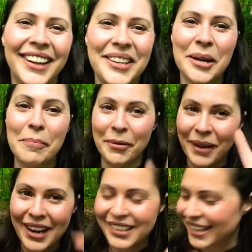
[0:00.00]
You're
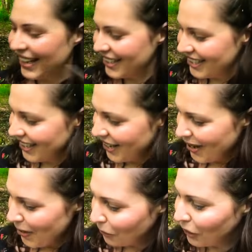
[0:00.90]
pregnant
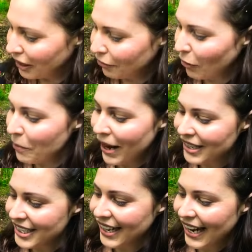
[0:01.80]
with
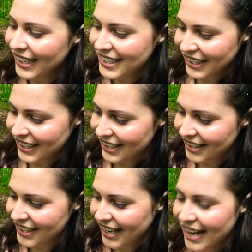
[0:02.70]
romantic
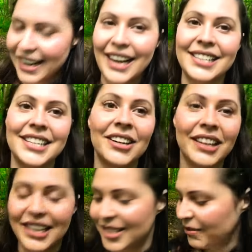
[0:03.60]
ideas and
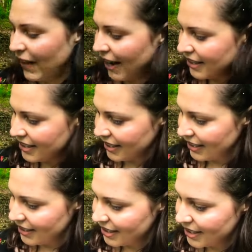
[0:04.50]
idealized
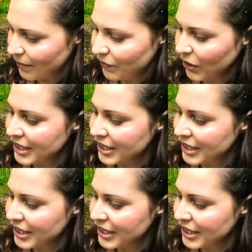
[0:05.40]
fantasies. They're